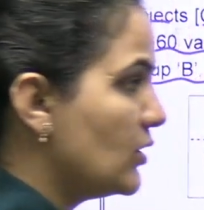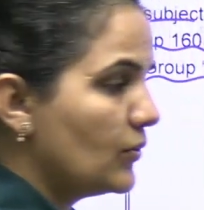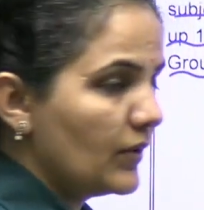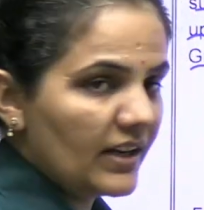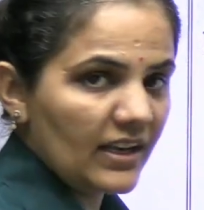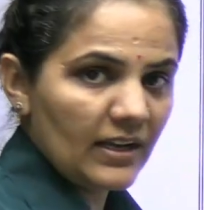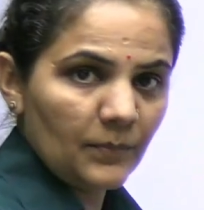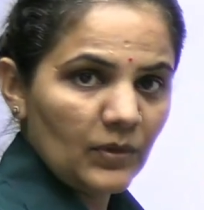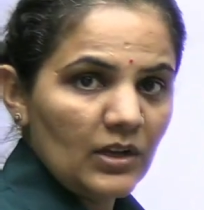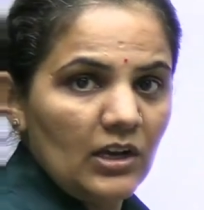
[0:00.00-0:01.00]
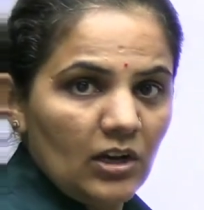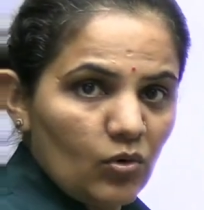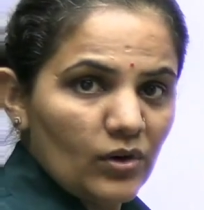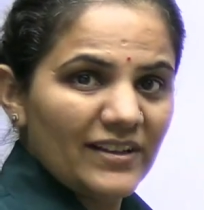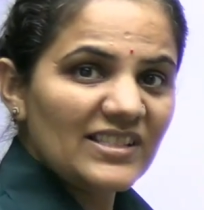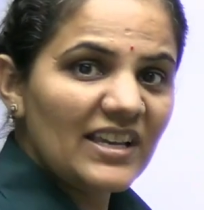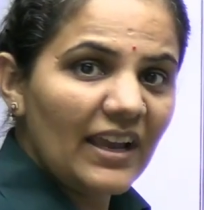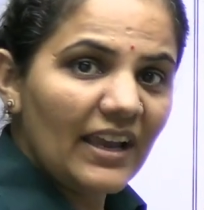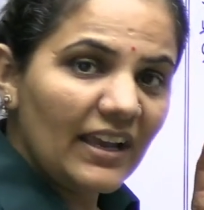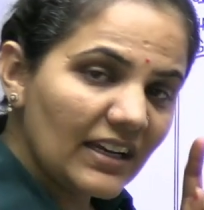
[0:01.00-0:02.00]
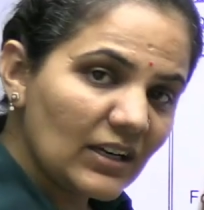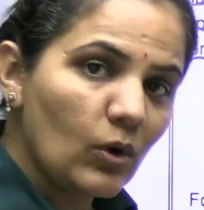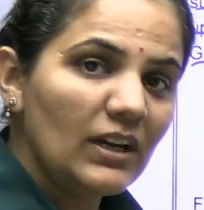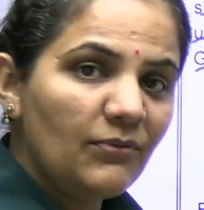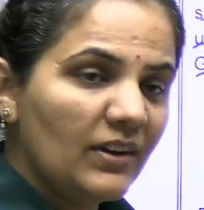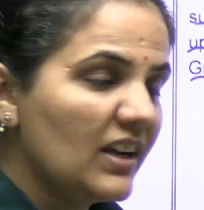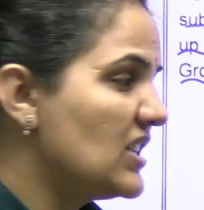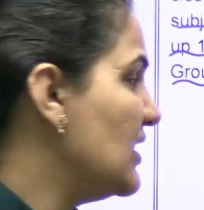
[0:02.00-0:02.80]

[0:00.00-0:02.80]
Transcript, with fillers: of India. What is the qualification